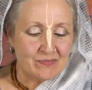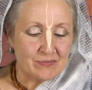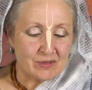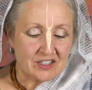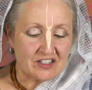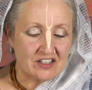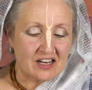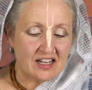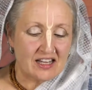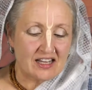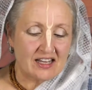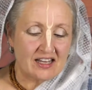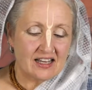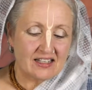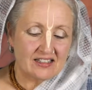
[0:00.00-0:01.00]
Material
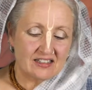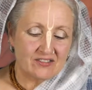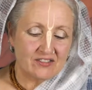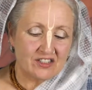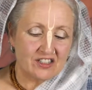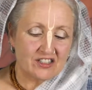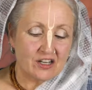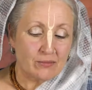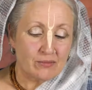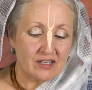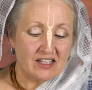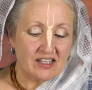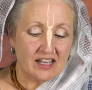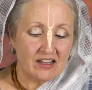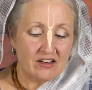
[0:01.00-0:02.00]
activities are
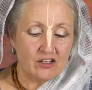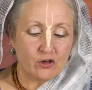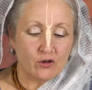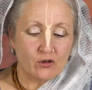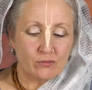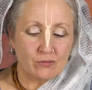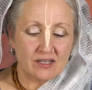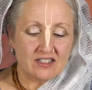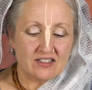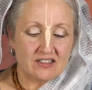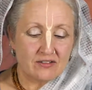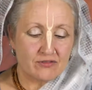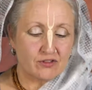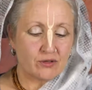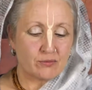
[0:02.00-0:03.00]
being carried on by his
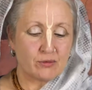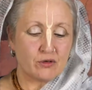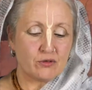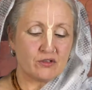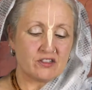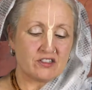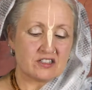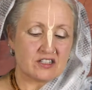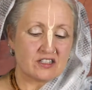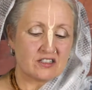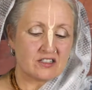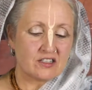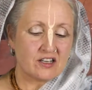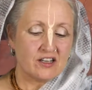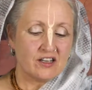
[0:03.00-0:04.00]
different
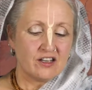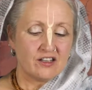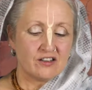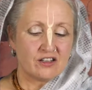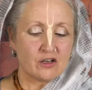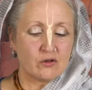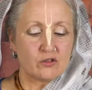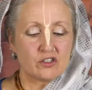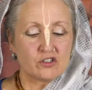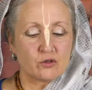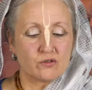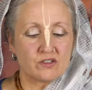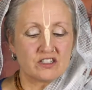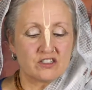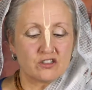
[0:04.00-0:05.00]
potencies. The Lord is
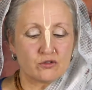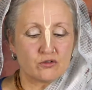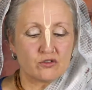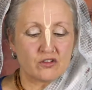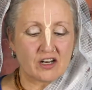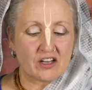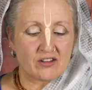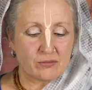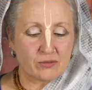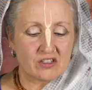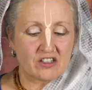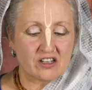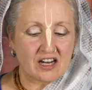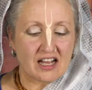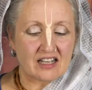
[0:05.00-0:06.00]
always neutral in the
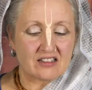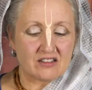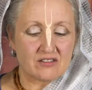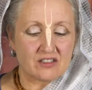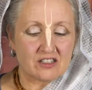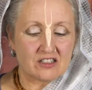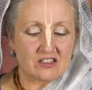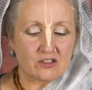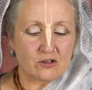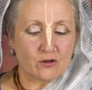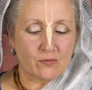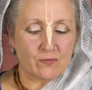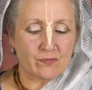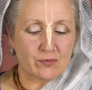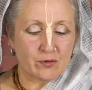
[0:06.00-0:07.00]
material activities
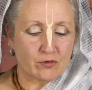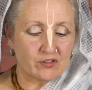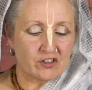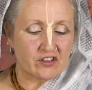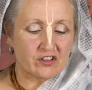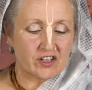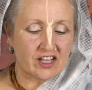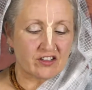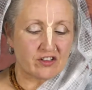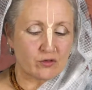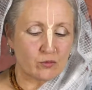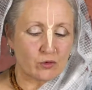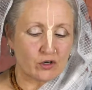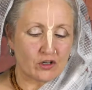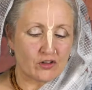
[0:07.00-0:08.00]
of the created
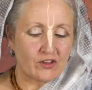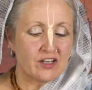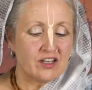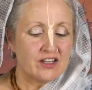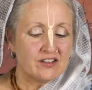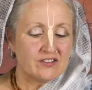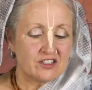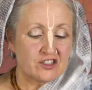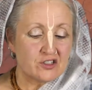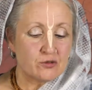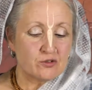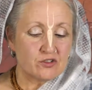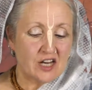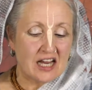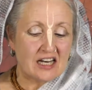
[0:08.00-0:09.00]
world. This
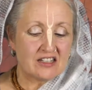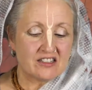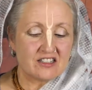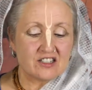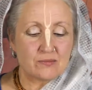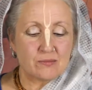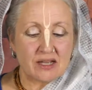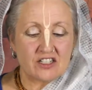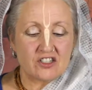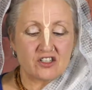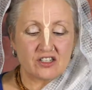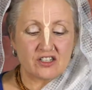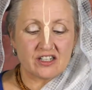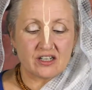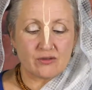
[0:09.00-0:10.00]
neutrality is
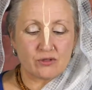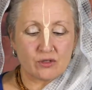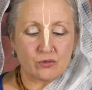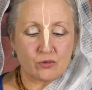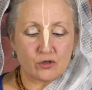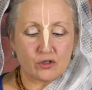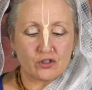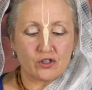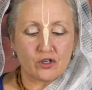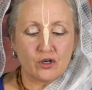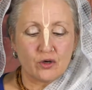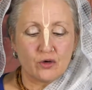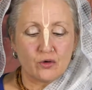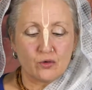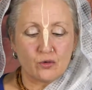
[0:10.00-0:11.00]
mentioned here with the word
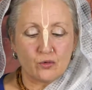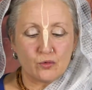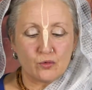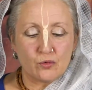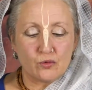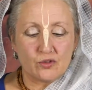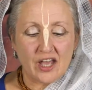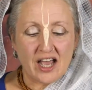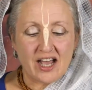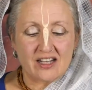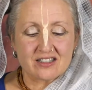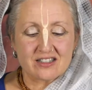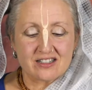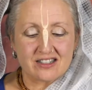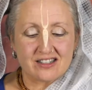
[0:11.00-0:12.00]

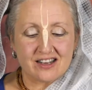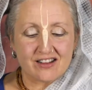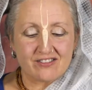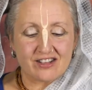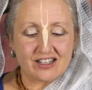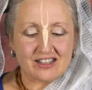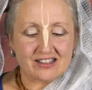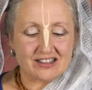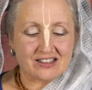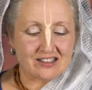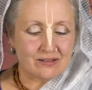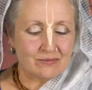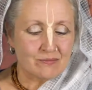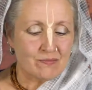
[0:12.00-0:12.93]
Udasinavat.